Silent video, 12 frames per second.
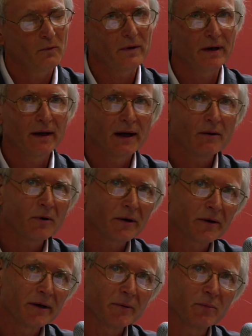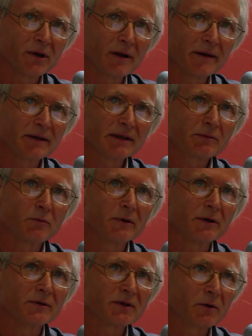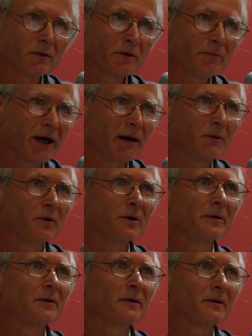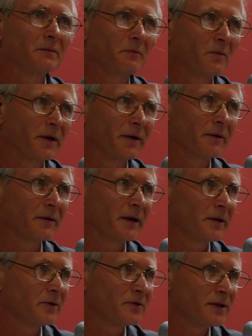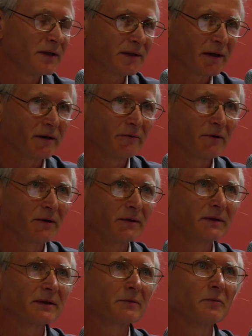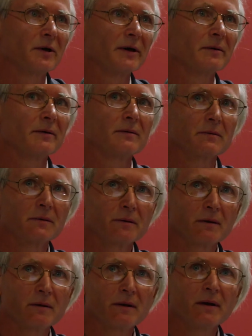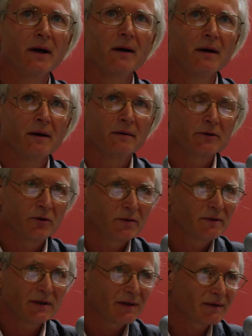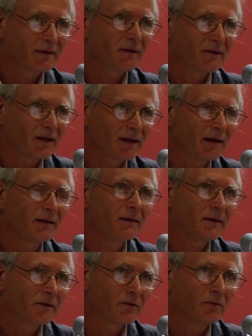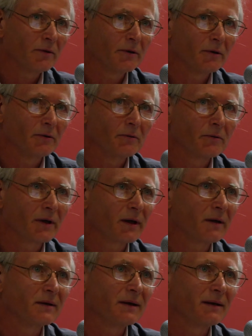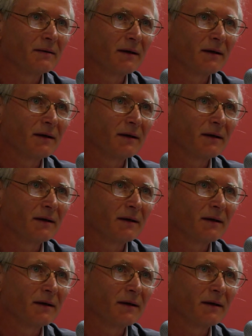we now are at a place where solar power, where energy savings, where just thinking it through can